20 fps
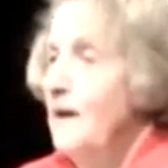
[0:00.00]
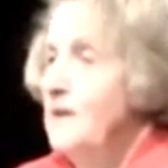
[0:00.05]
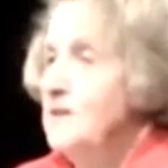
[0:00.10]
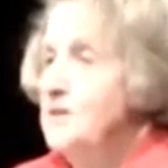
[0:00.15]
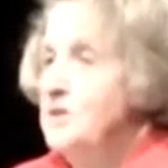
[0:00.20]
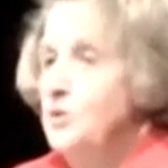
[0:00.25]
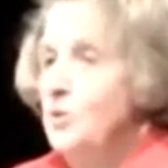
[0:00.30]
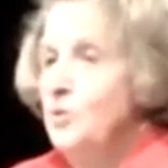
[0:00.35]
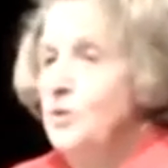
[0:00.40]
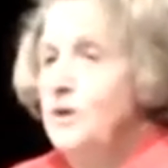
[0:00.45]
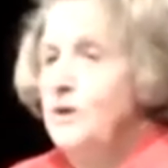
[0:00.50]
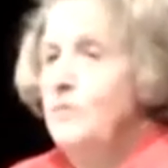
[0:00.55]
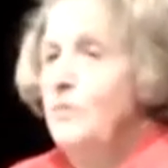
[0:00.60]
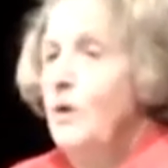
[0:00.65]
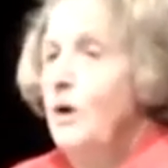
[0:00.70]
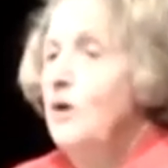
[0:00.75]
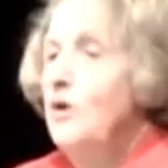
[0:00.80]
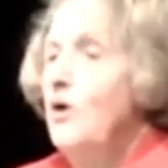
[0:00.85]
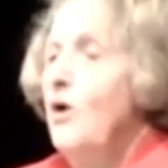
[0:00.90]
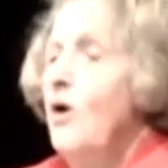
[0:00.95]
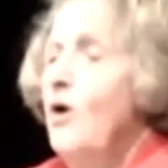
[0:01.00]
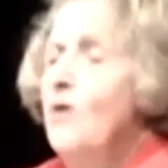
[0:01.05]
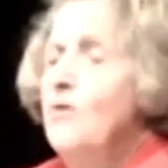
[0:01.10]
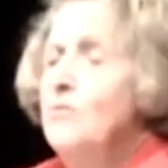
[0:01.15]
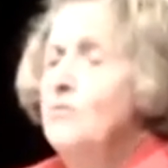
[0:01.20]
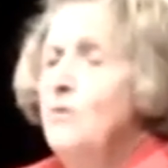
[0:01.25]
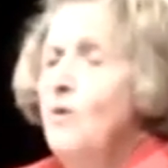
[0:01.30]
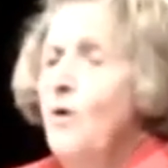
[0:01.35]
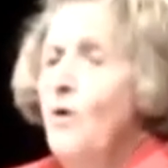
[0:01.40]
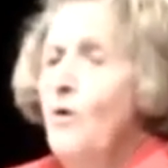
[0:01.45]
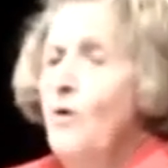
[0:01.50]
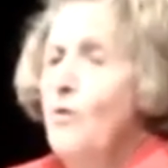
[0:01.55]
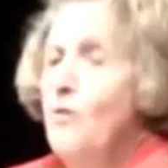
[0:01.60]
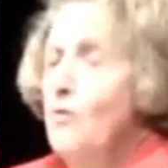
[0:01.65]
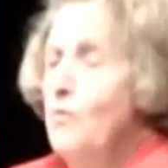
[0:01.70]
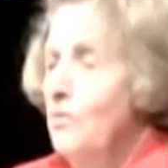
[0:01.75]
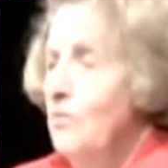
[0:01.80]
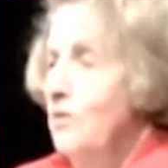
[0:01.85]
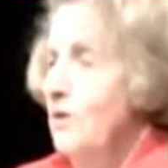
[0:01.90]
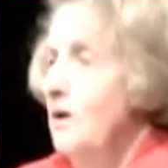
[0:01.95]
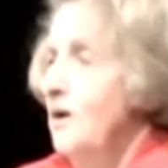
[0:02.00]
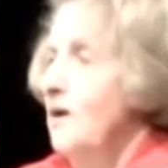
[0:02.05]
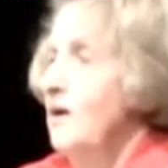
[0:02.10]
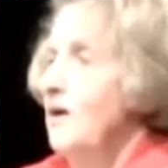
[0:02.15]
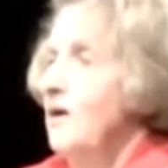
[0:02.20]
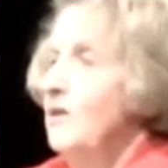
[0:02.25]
So they were gung-ho